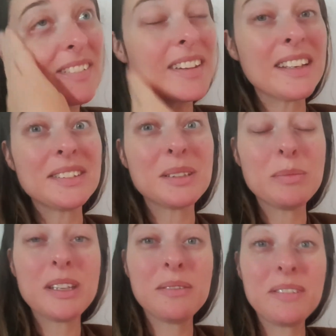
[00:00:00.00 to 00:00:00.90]
for this to
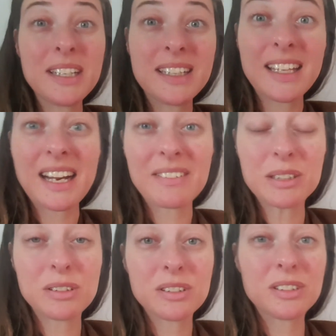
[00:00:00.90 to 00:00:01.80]
be the week that I
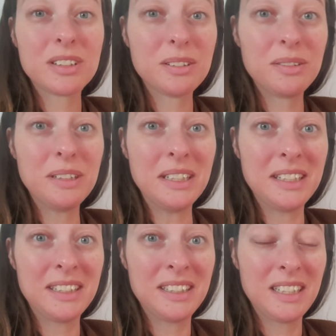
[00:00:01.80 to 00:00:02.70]
returned to
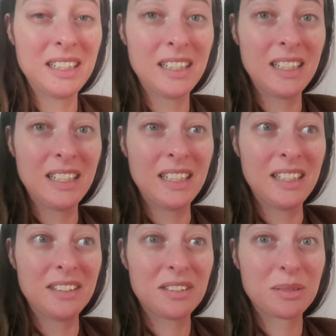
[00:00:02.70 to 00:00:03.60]

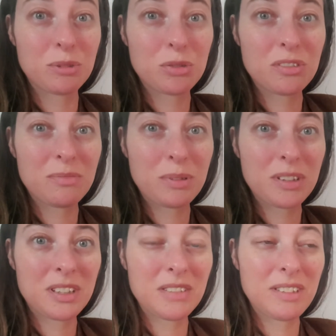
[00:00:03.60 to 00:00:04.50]
some sort of
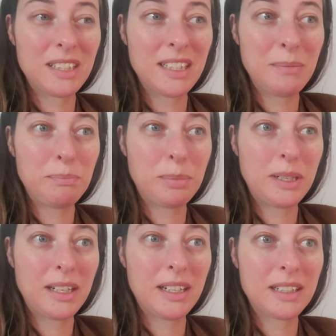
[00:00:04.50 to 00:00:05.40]
productivity,
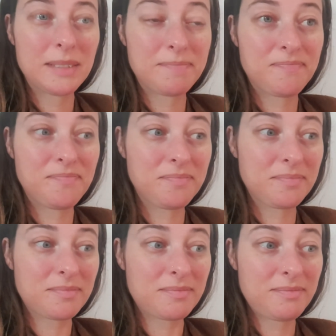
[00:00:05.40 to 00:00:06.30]
but
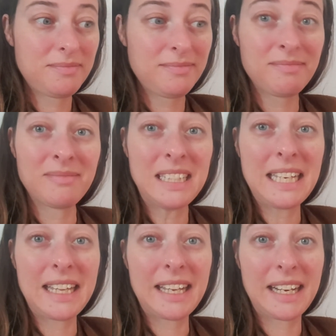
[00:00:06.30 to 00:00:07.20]

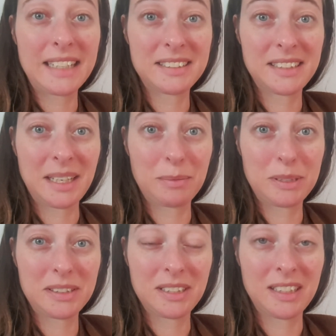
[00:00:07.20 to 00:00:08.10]
yeah, that hasn't
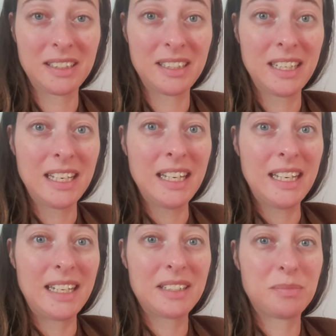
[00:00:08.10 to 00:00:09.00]
happened.
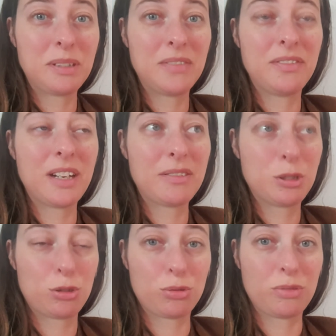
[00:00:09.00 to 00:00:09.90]
It has been very
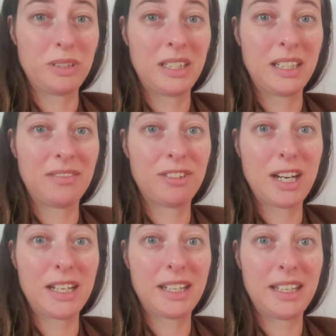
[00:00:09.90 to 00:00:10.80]
stormy and
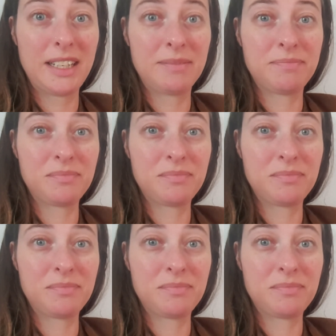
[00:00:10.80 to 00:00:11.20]
rainy